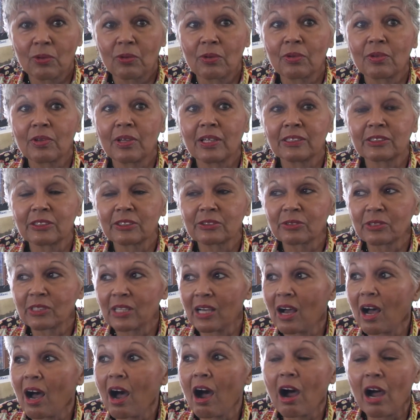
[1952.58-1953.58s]
There's
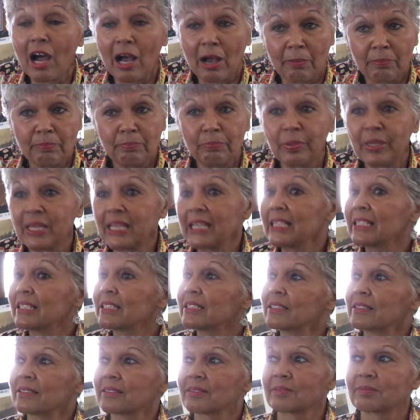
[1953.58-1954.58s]
a big
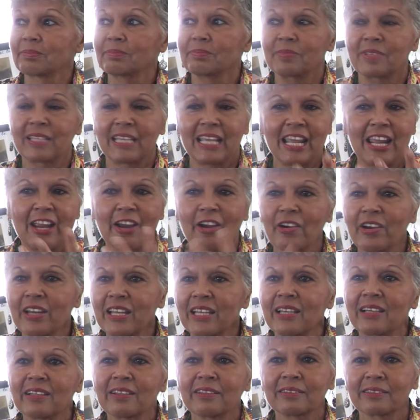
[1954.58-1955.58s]

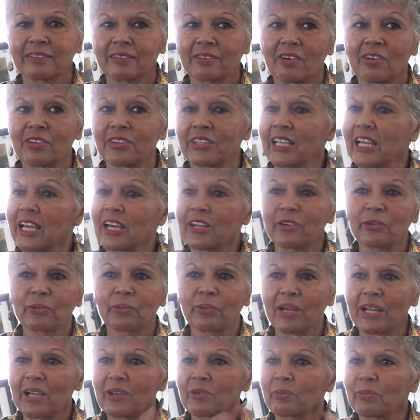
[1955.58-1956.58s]
area on the
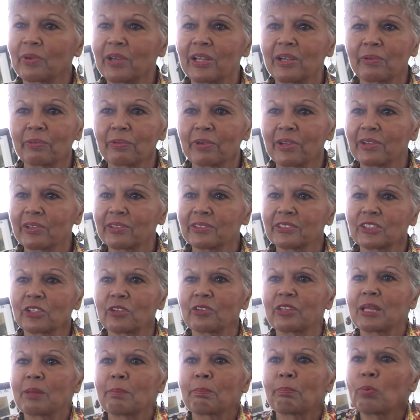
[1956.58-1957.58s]
Underground Railroad, so
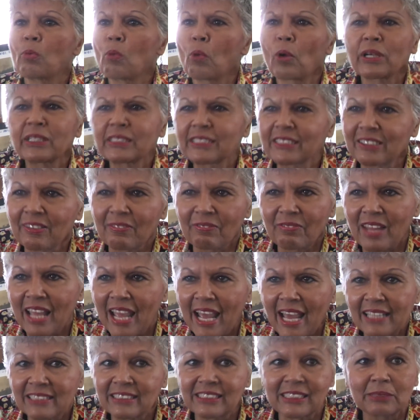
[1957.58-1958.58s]
the importance of
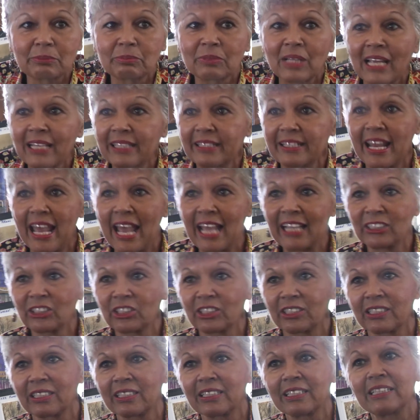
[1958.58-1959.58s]
that seems like
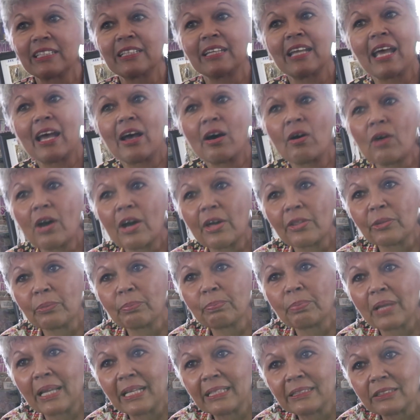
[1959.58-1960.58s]
nationally now other
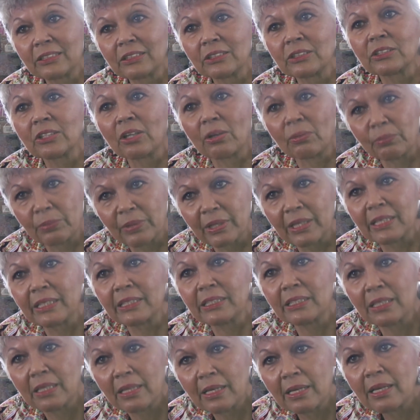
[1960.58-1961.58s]
places are
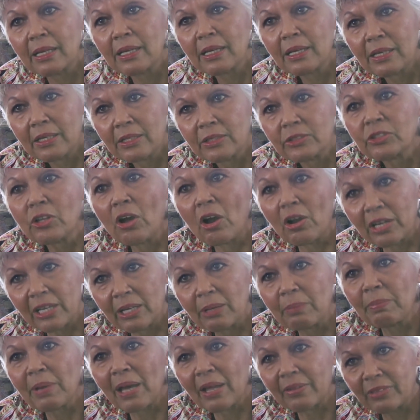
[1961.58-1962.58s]
really talking
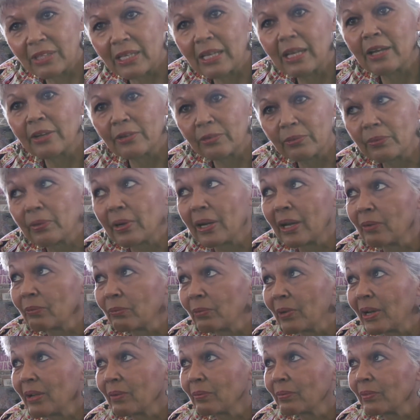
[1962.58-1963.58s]
about the Underground
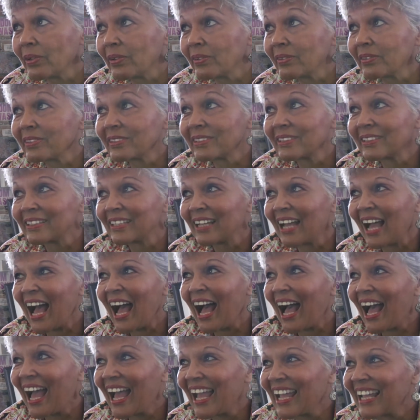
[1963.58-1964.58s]
Railroad.
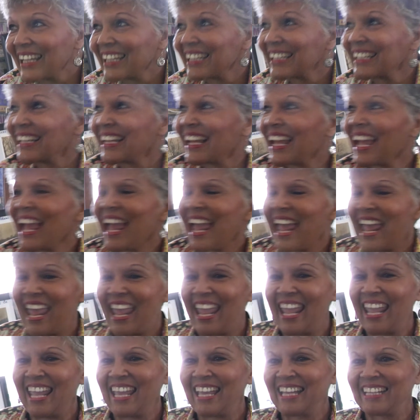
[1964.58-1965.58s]

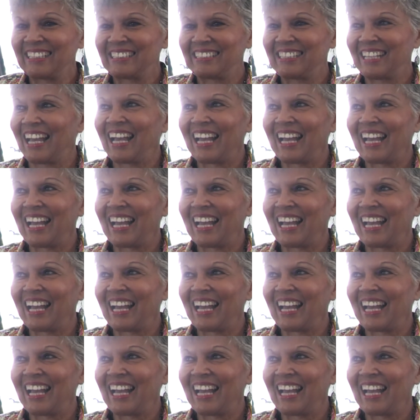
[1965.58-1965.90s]
And